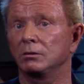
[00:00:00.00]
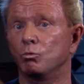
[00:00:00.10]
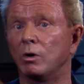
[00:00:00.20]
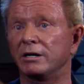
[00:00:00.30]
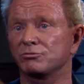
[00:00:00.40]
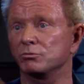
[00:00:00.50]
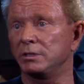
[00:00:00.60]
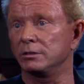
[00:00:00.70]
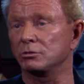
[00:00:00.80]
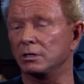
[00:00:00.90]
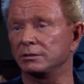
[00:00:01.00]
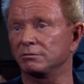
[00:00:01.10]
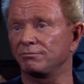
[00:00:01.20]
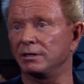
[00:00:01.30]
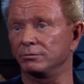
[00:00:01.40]
wise for me to talk
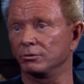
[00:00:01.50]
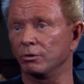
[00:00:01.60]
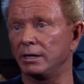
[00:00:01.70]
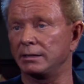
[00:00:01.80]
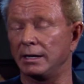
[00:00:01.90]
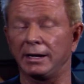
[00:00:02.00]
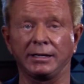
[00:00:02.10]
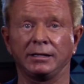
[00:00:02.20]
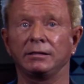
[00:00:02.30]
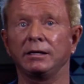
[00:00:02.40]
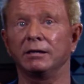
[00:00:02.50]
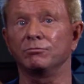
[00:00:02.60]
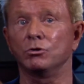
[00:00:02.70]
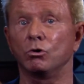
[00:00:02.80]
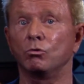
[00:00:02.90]
to Father Greg. I
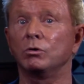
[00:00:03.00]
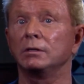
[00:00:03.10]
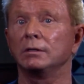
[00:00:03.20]
have no